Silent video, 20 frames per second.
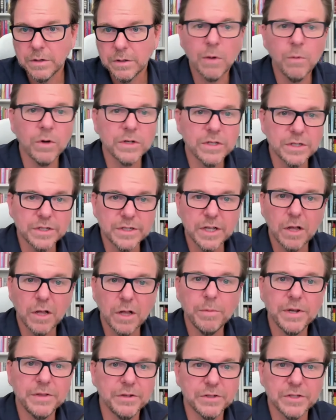So I want to
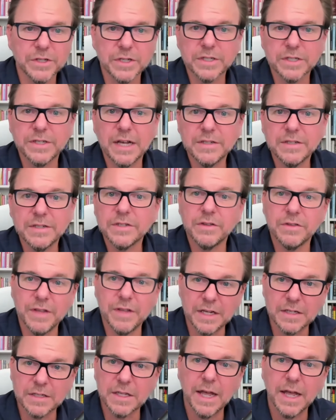celebrate their successes and
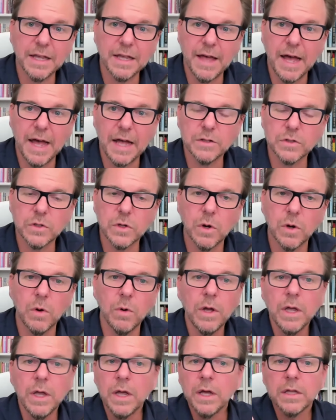things like that.
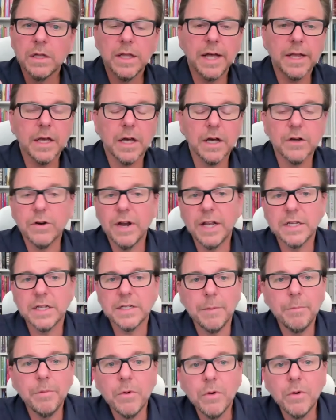So like a great
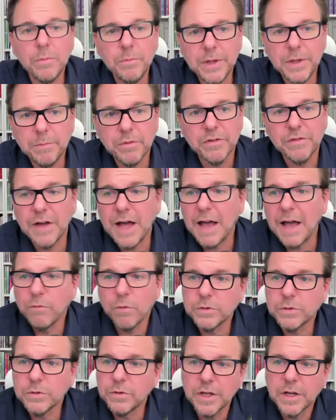example would be, I've
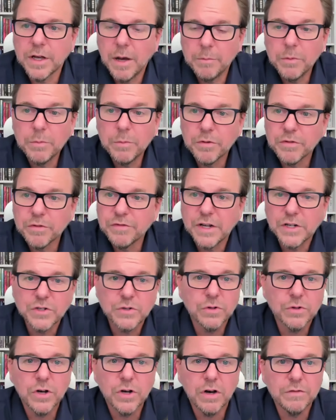worked with a couple
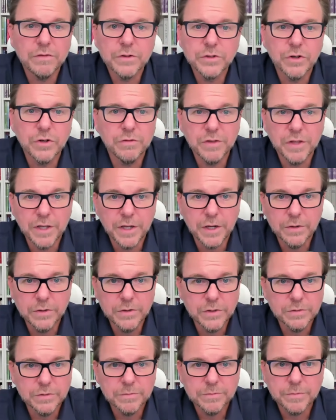professional golfers over the
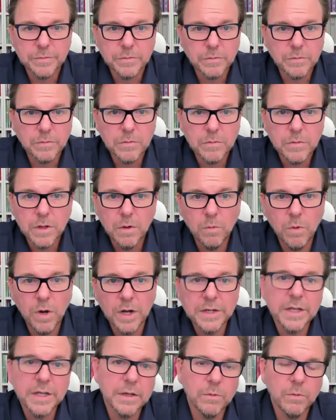years.
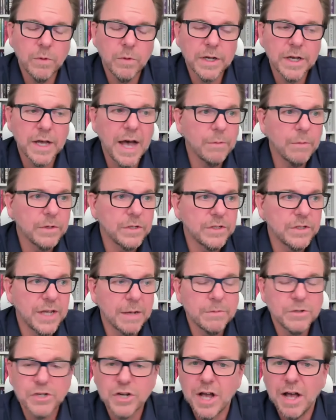One guy was
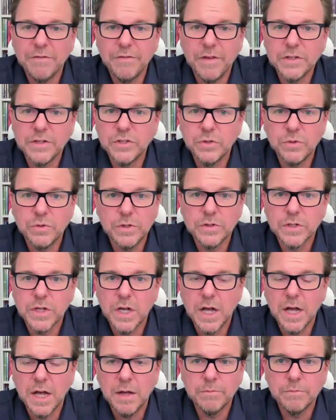Sam Chavez, who was
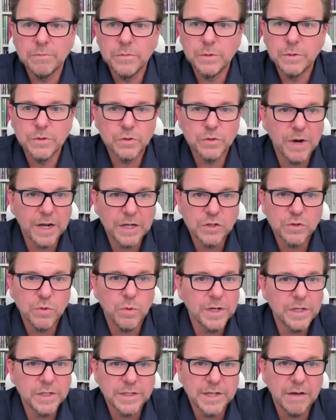he was ranked
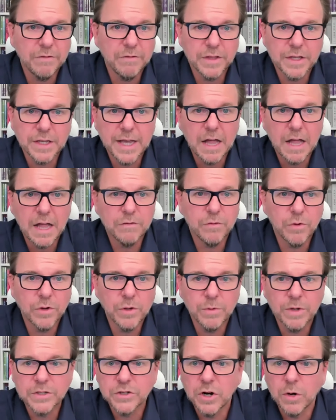27th in
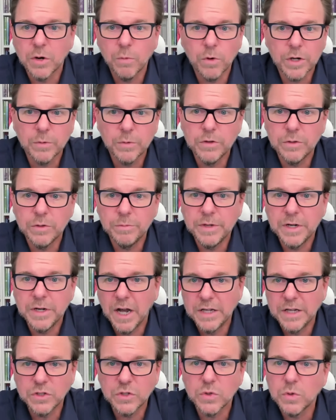California when I started working with him in
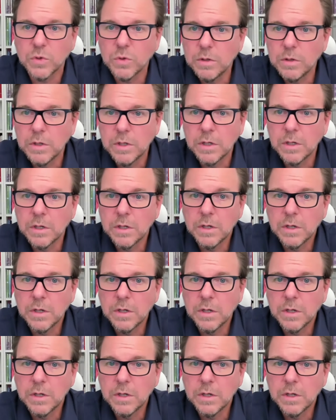high school.